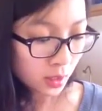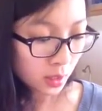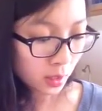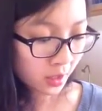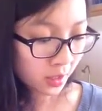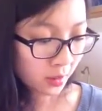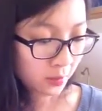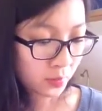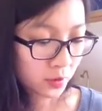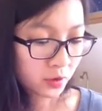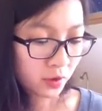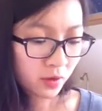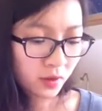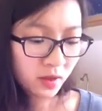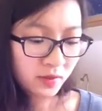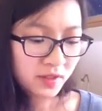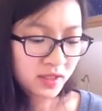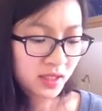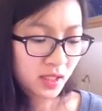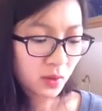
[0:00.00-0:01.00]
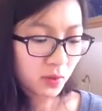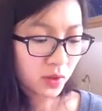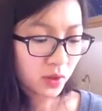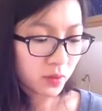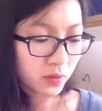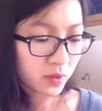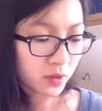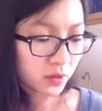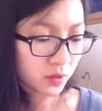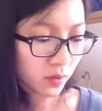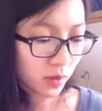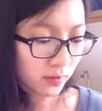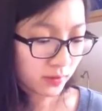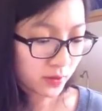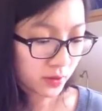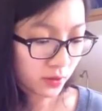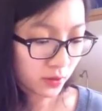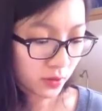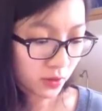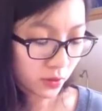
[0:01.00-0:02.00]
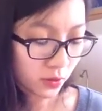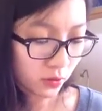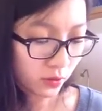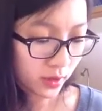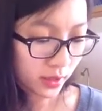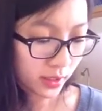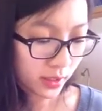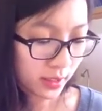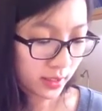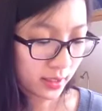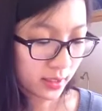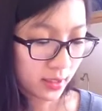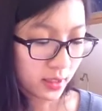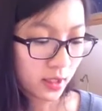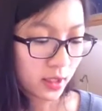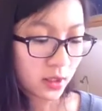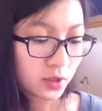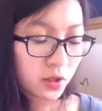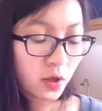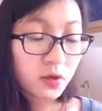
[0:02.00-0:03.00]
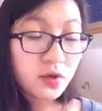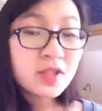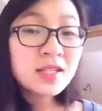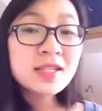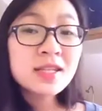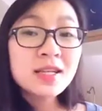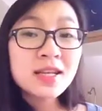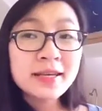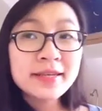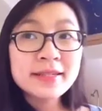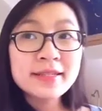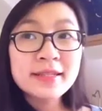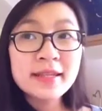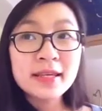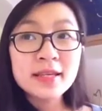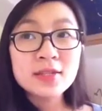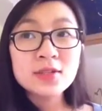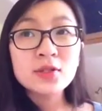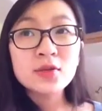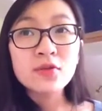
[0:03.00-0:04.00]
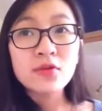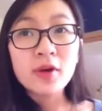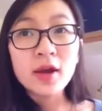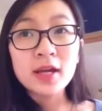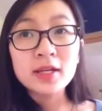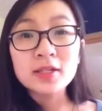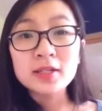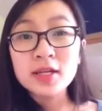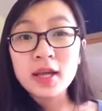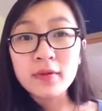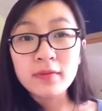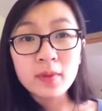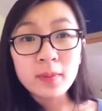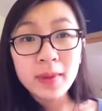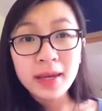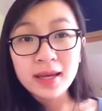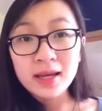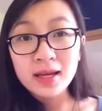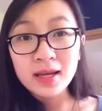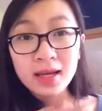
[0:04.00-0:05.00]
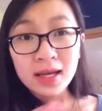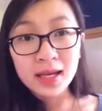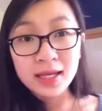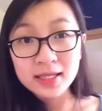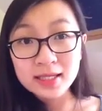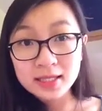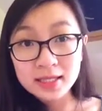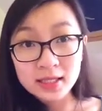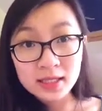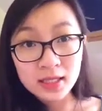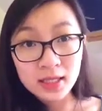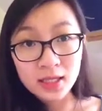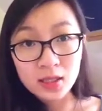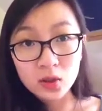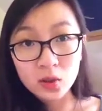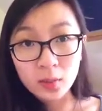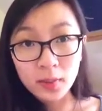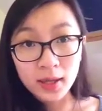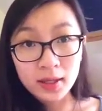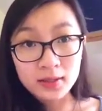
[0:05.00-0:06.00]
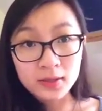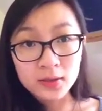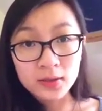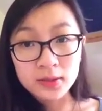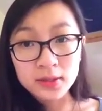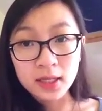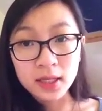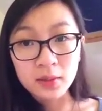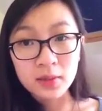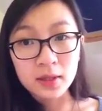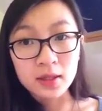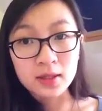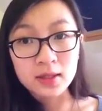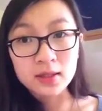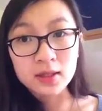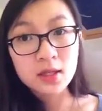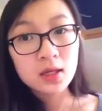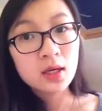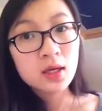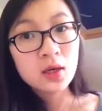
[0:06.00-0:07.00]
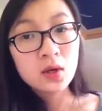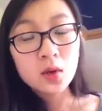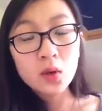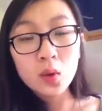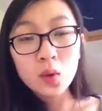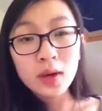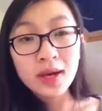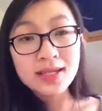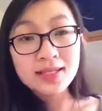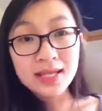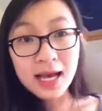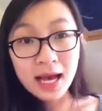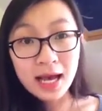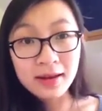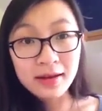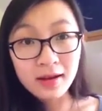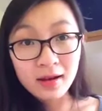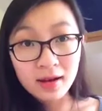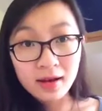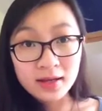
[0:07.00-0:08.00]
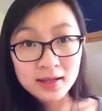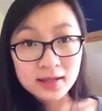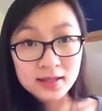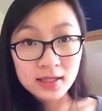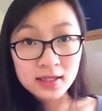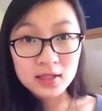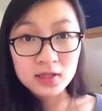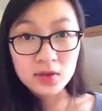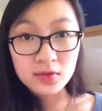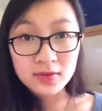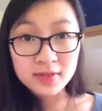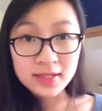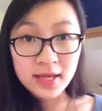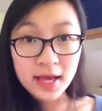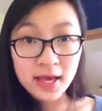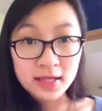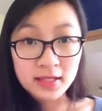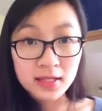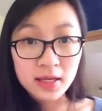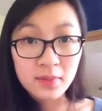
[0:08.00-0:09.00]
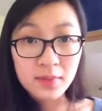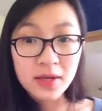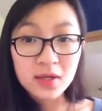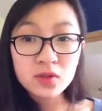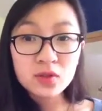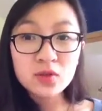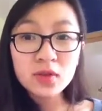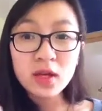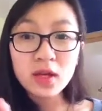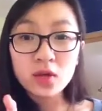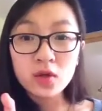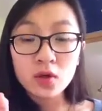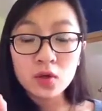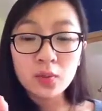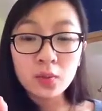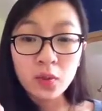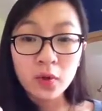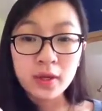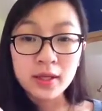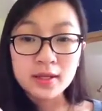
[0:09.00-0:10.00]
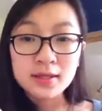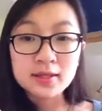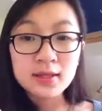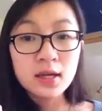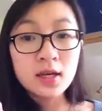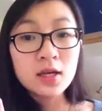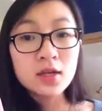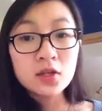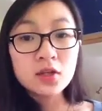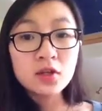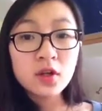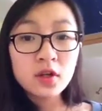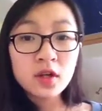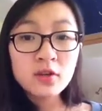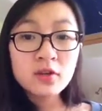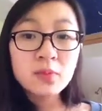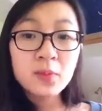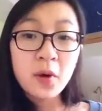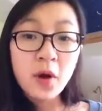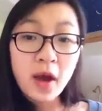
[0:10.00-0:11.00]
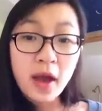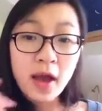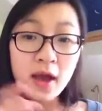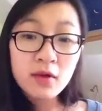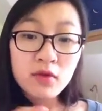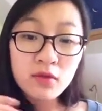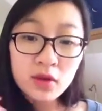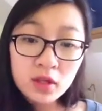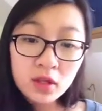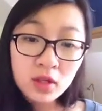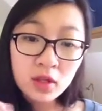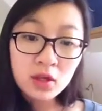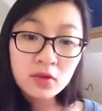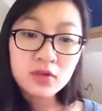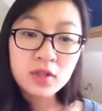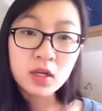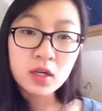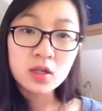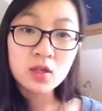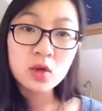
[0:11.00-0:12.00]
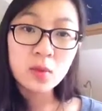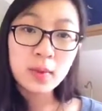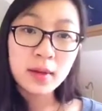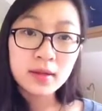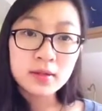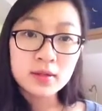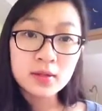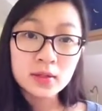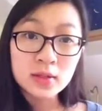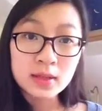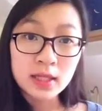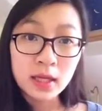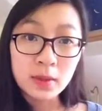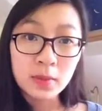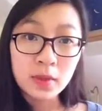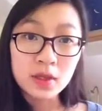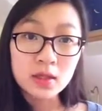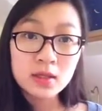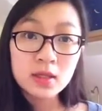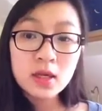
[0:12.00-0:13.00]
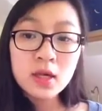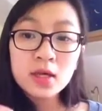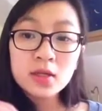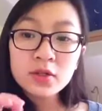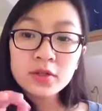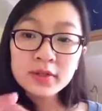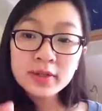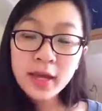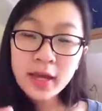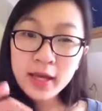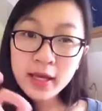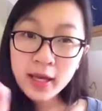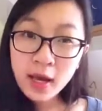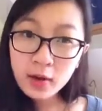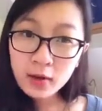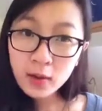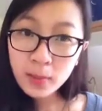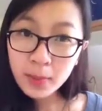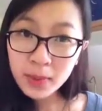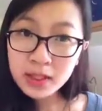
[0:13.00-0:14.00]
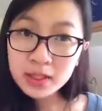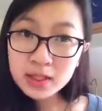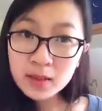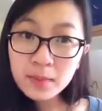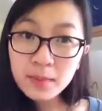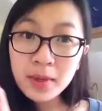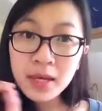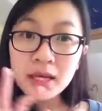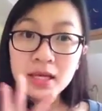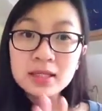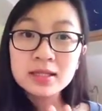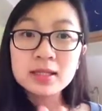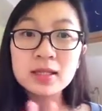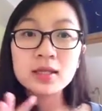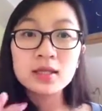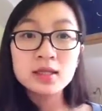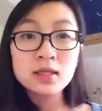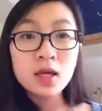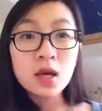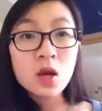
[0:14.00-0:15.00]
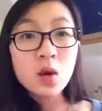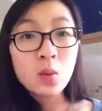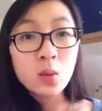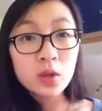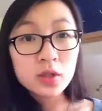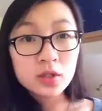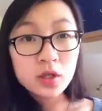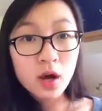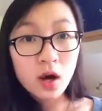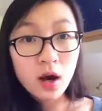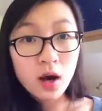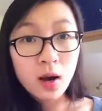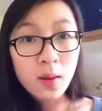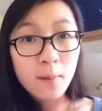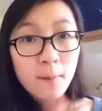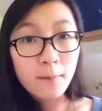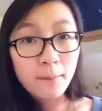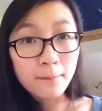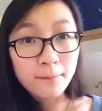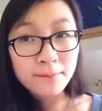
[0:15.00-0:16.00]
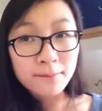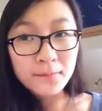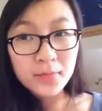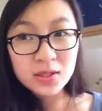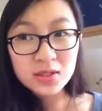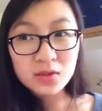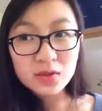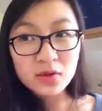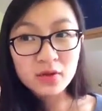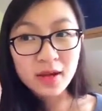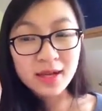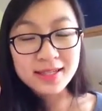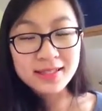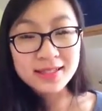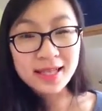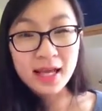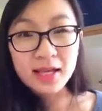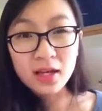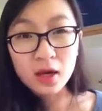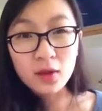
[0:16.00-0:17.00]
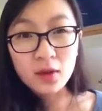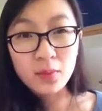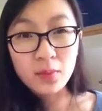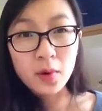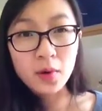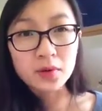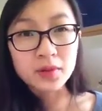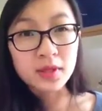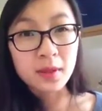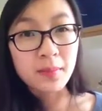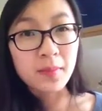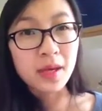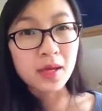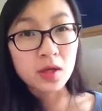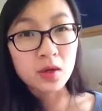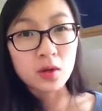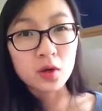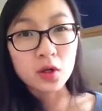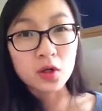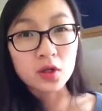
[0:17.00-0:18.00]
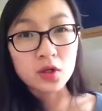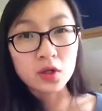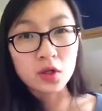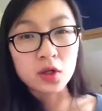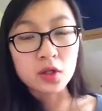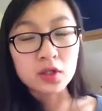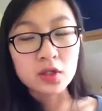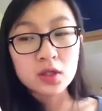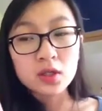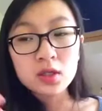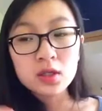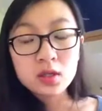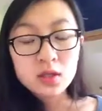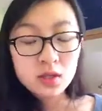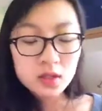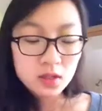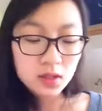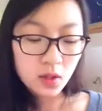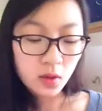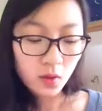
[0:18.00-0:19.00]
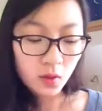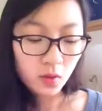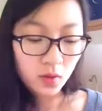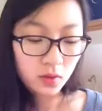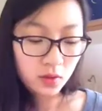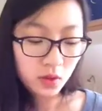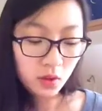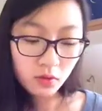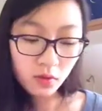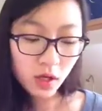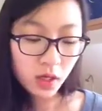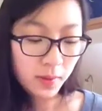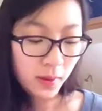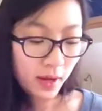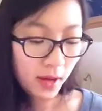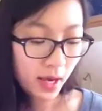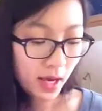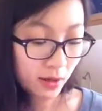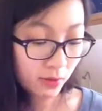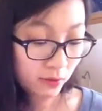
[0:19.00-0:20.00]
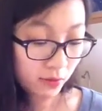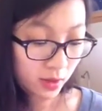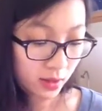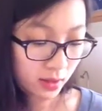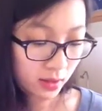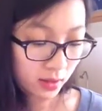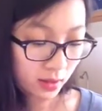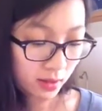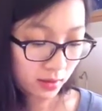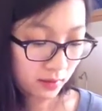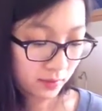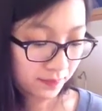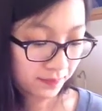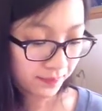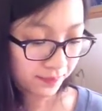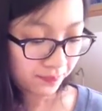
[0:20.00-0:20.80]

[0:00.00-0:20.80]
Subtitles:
You don't have to say what you want to do after your degree. Don't just list things you've read. Never make a list in your personal statement. Always analyse things you've said and make sure they're good points. You don't have to put everything you've done in your personal statement. Just take out the bits and pieces which are sort of like stand out the most and make you look good. So don't write about everything.